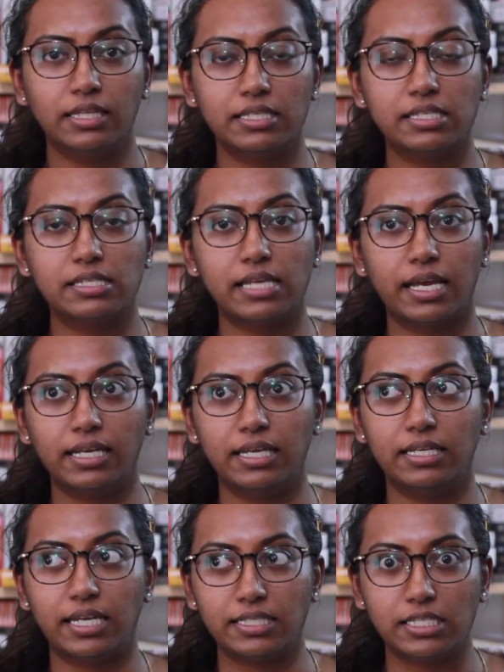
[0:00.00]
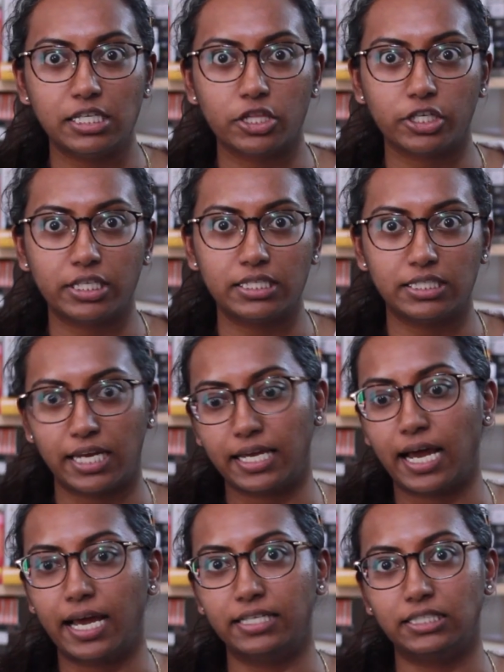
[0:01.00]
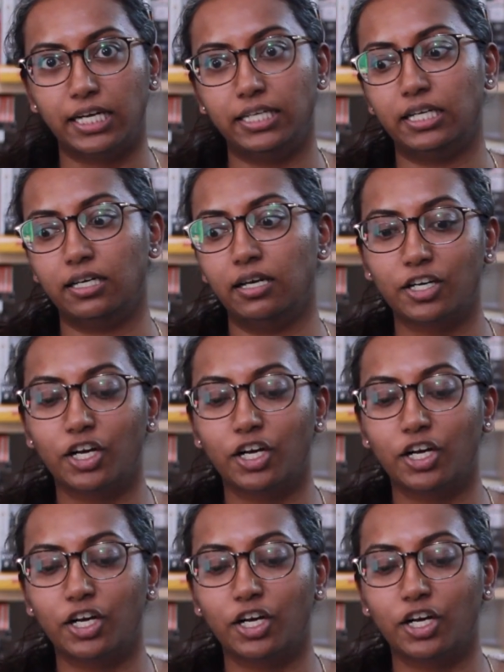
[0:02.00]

This is set in 1930s Shanghai, China.